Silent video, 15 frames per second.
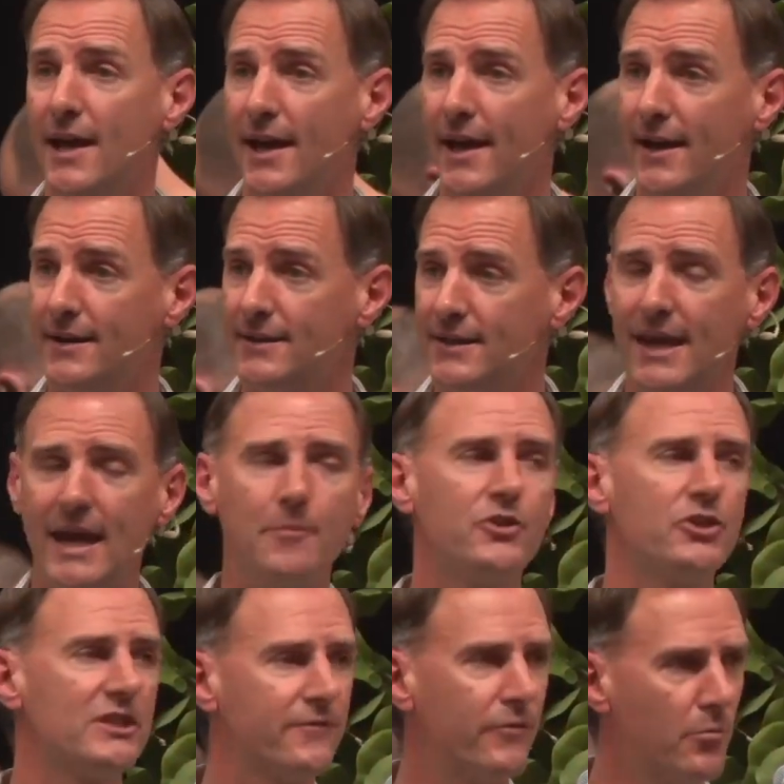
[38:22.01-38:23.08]
And it
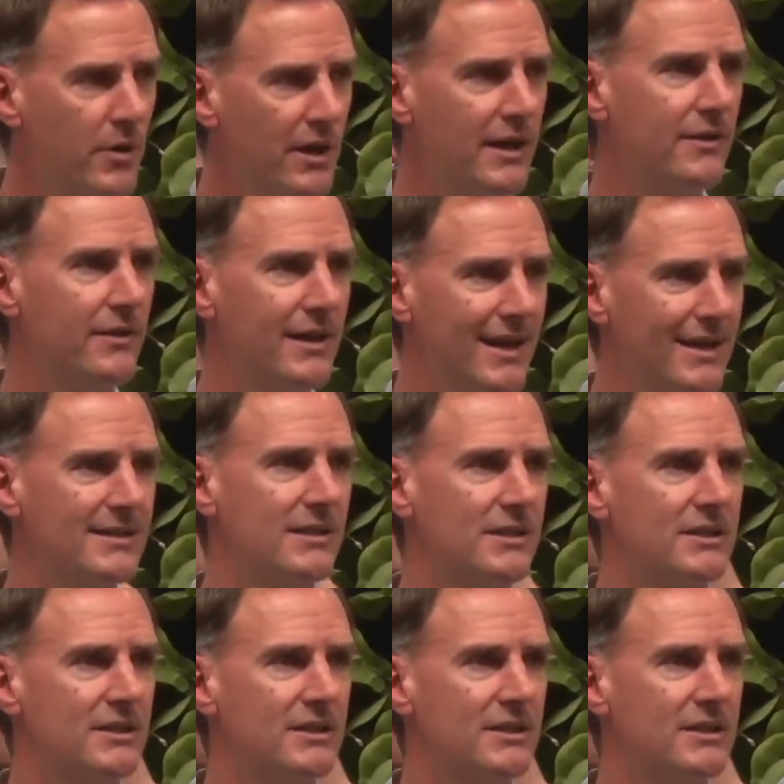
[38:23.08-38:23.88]
captures for me the essence